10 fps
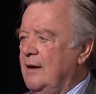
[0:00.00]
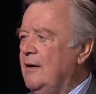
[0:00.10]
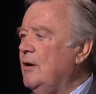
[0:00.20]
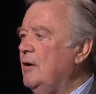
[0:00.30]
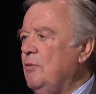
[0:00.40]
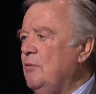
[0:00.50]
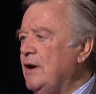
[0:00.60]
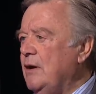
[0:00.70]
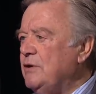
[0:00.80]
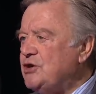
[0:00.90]
uh, were,
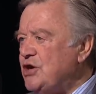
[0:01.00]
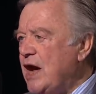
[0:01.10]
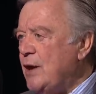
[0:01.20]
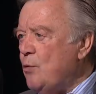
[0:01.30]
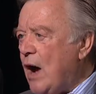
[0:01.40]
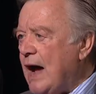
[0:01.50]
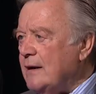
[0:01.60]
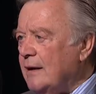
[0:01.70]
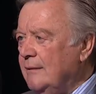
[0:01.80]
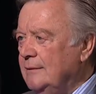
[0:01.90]
were shared
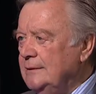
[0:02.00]
widely.